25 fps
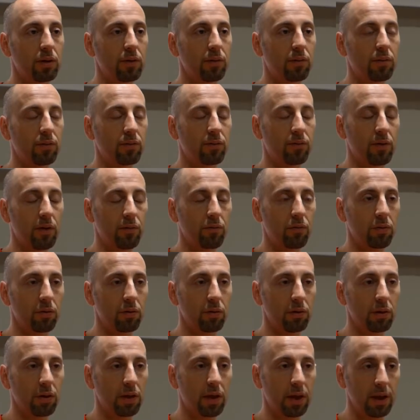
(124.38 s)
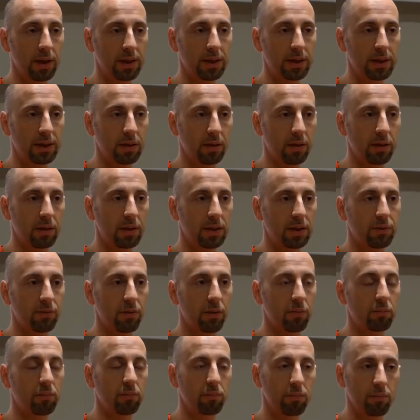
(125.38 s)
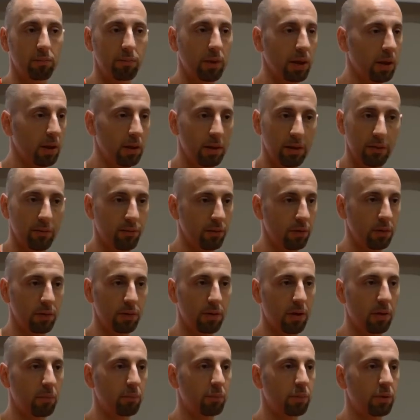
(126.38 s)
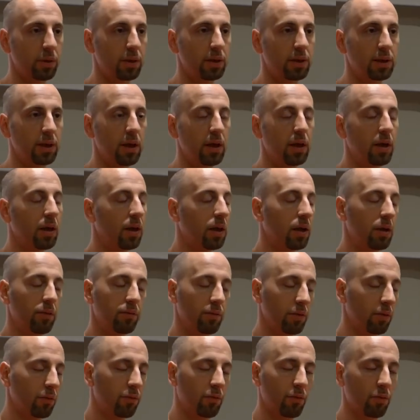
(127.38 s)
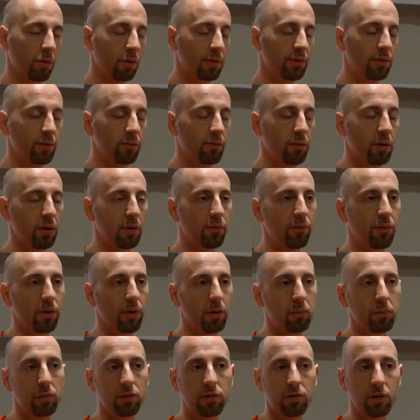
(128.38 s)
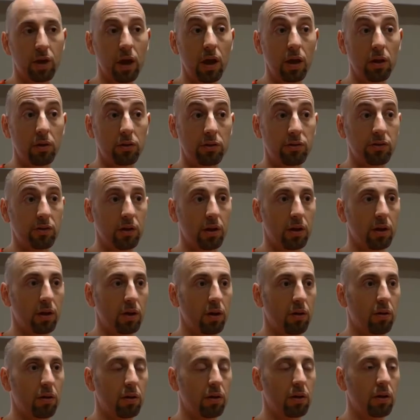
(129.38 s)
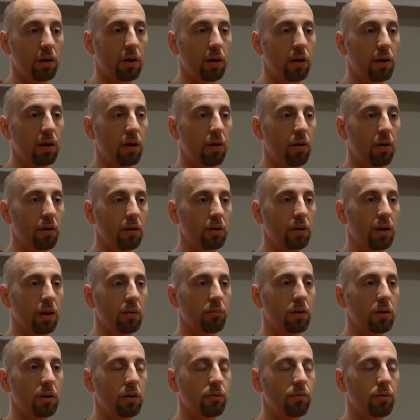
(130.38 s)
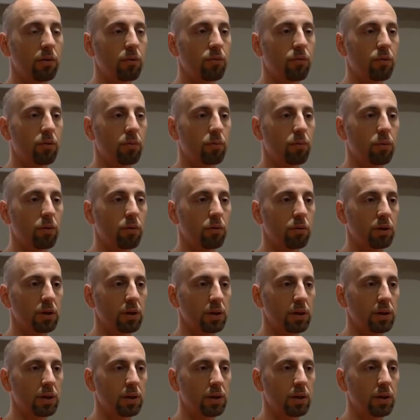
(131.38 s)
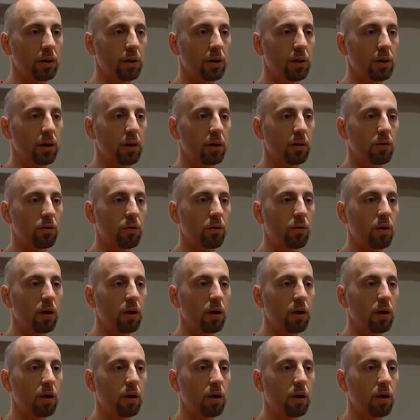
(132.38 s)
with several case studies from many different companies, even, of course, the very famous Chaos study on on-time delivery for projects. So,